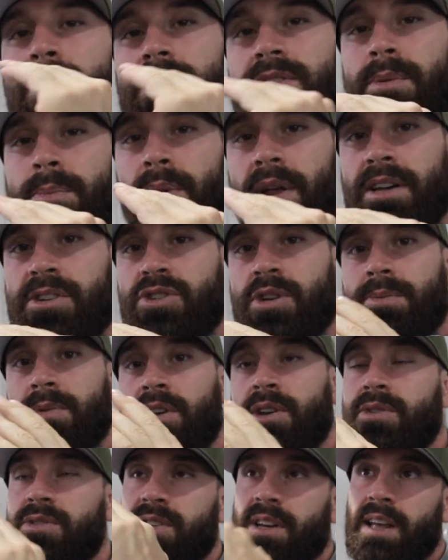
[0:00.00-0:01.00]
went to plane trip
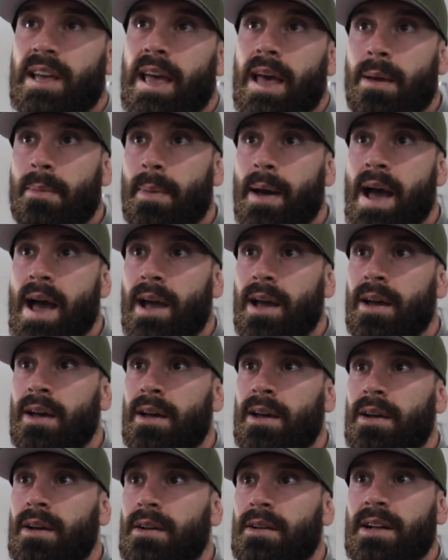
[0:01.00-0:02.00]
to Houston and came back,
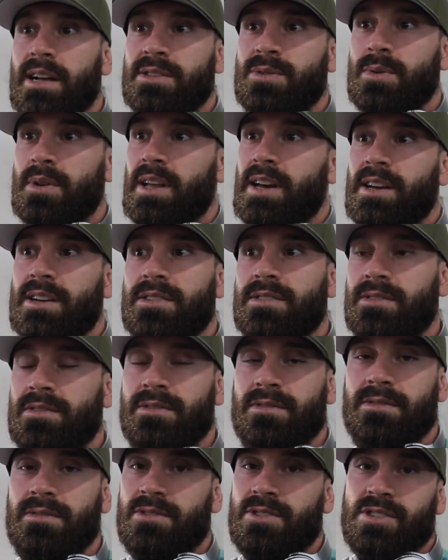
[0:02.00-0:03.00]
that's when like
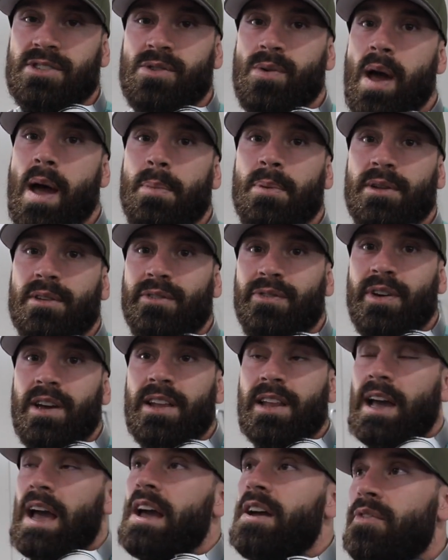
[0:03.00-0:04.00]
just crap hit the
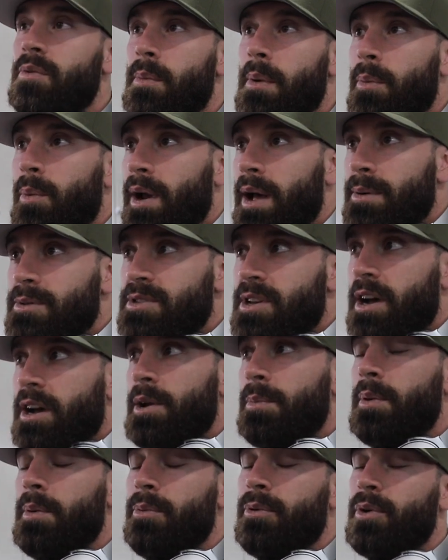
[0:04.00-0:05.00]
fan. Like I remember when I was
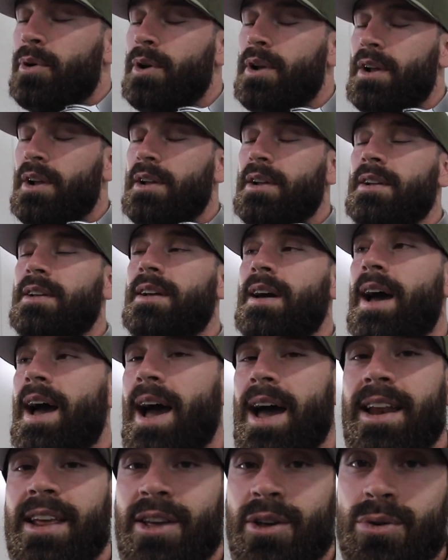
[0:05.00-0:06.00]
talking to people
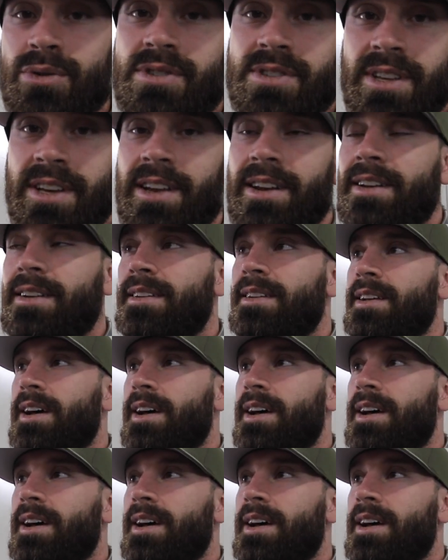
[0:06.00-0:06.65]
at Houston.